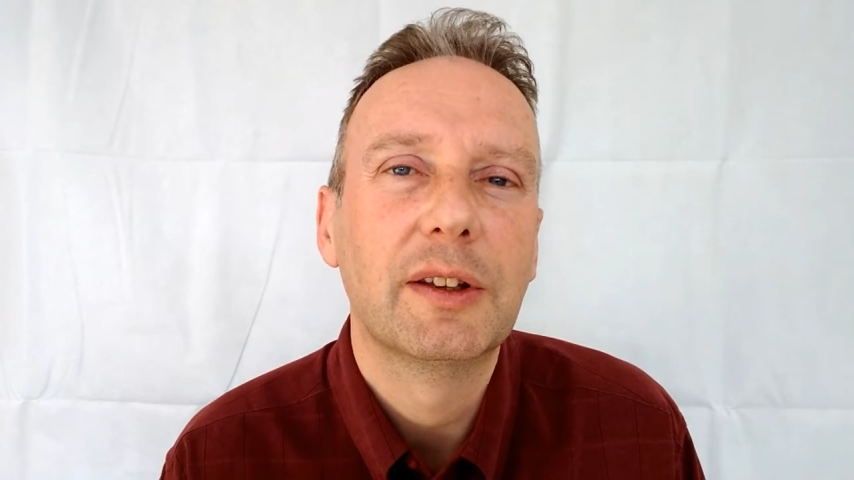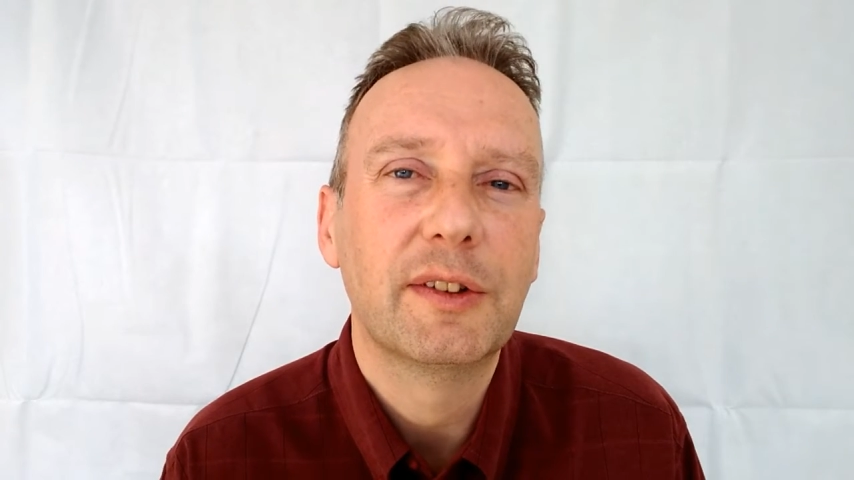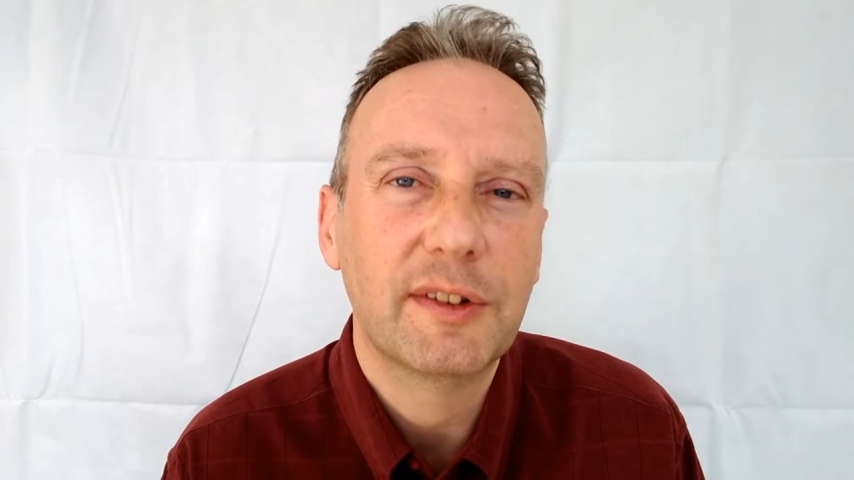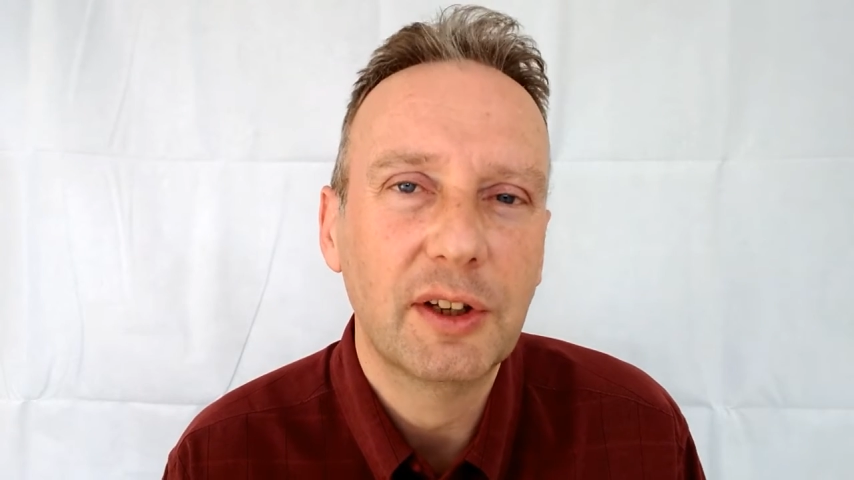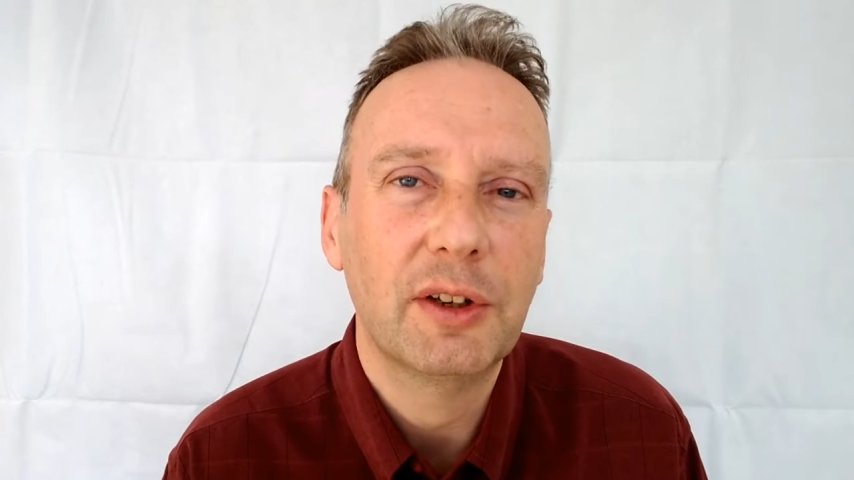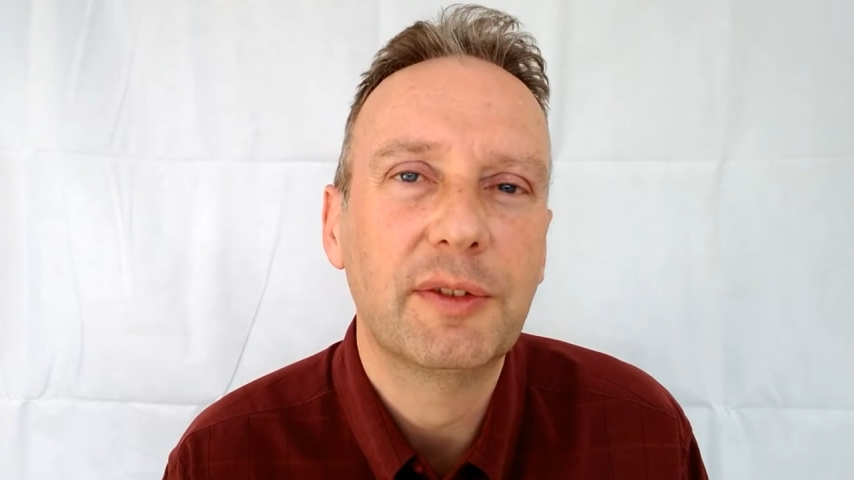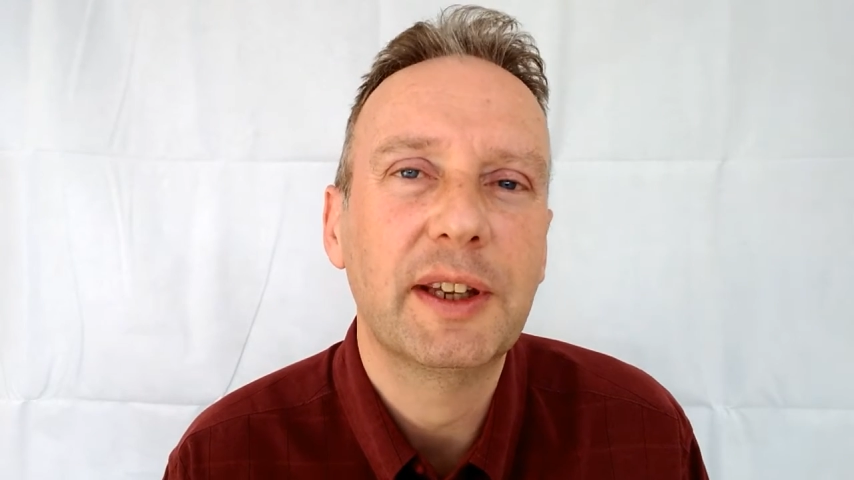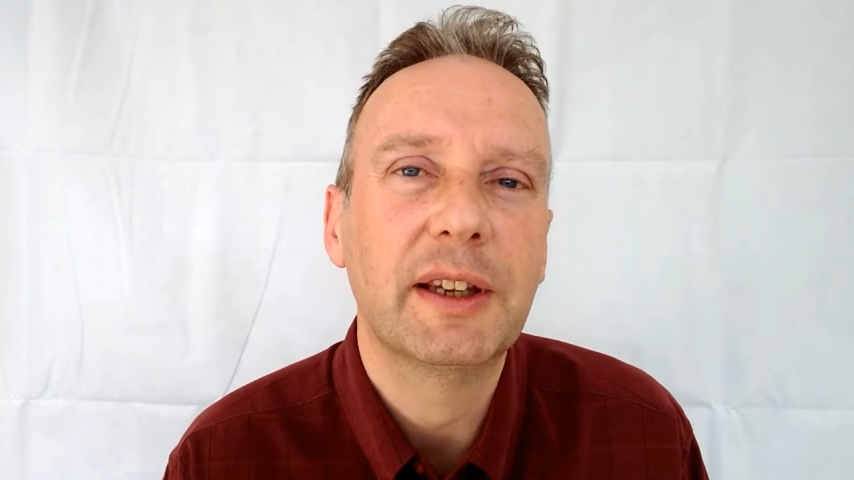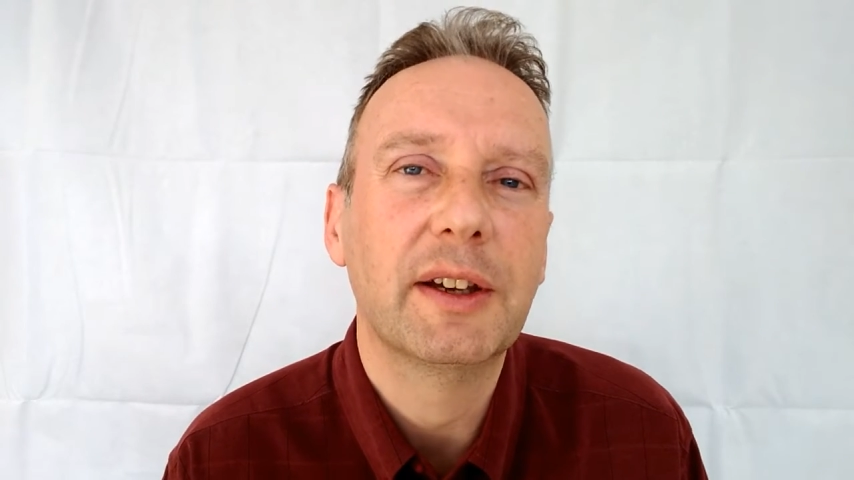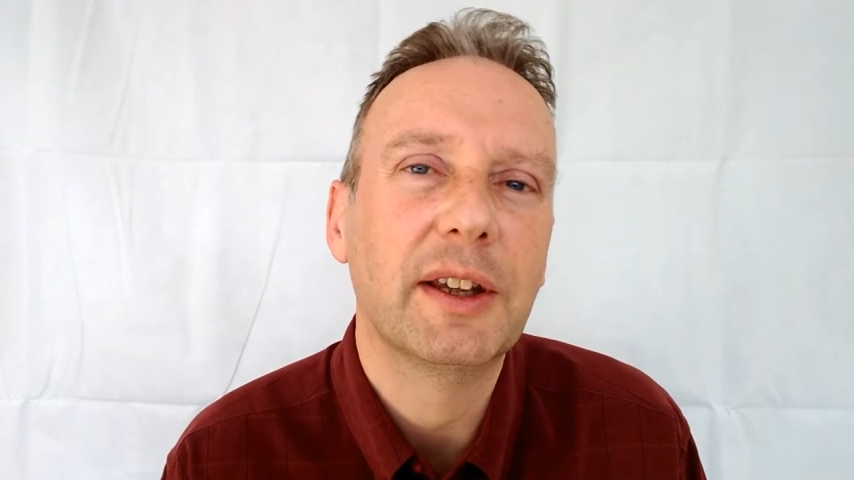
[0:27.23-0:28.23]

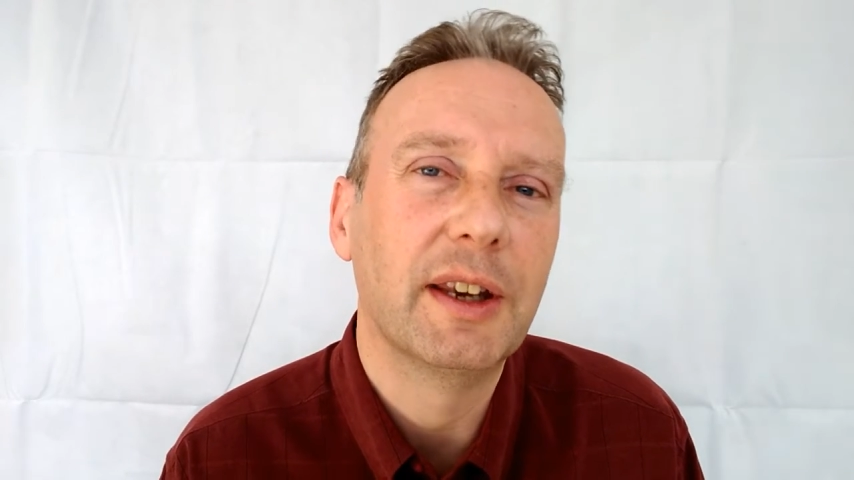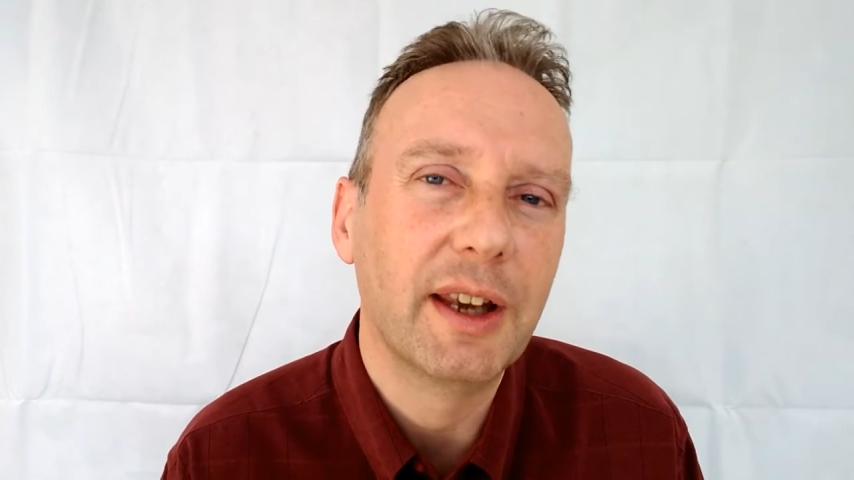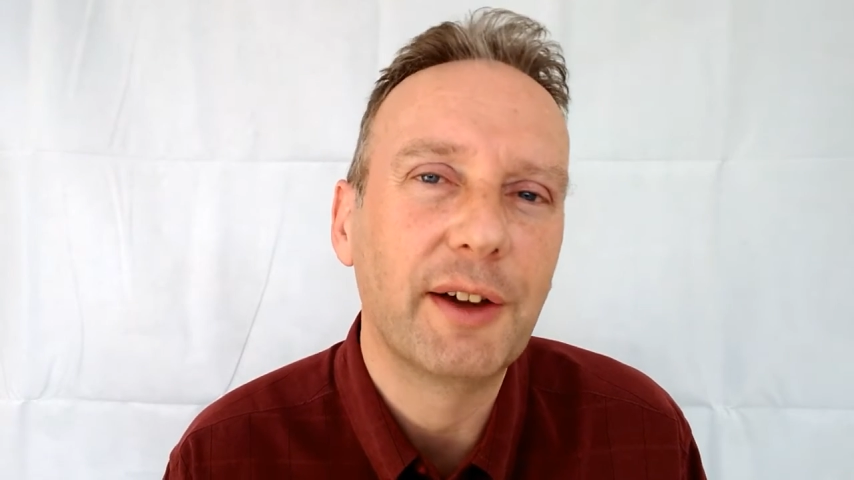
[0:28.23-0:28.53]
serving and